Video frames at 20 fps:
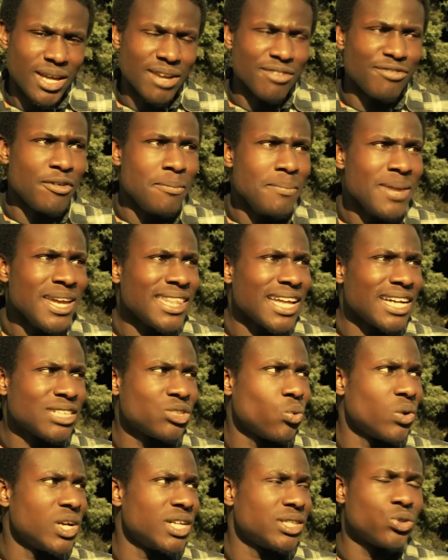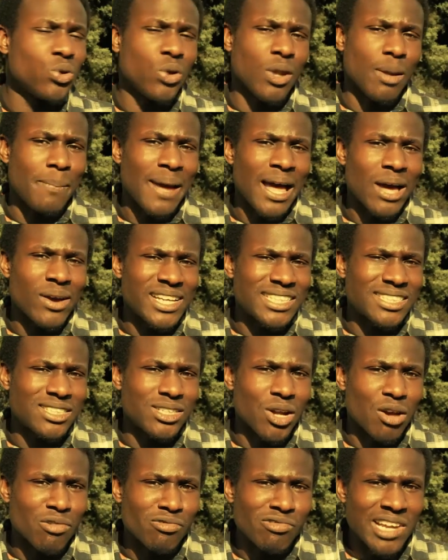And for me, that's what it's all about. It's
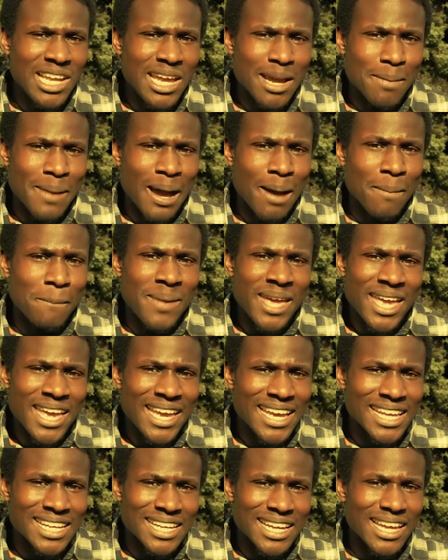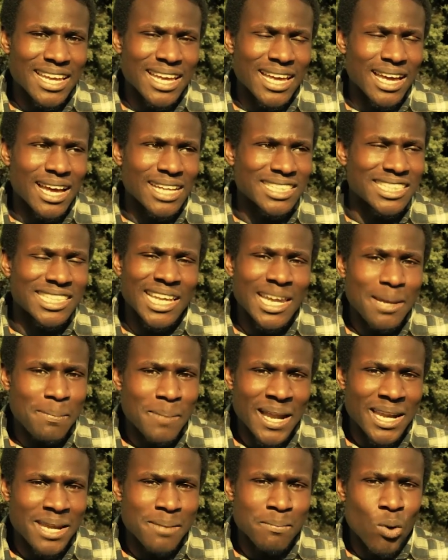not really about being in
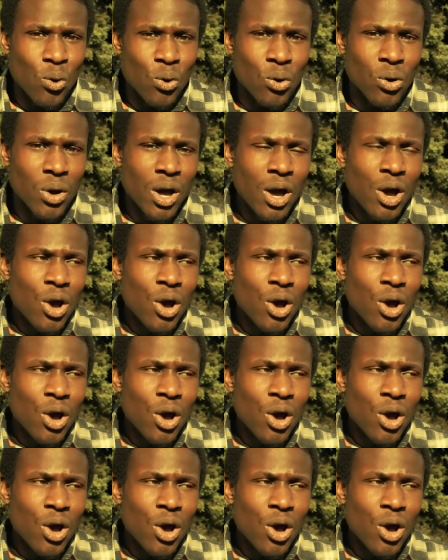asleep anymore,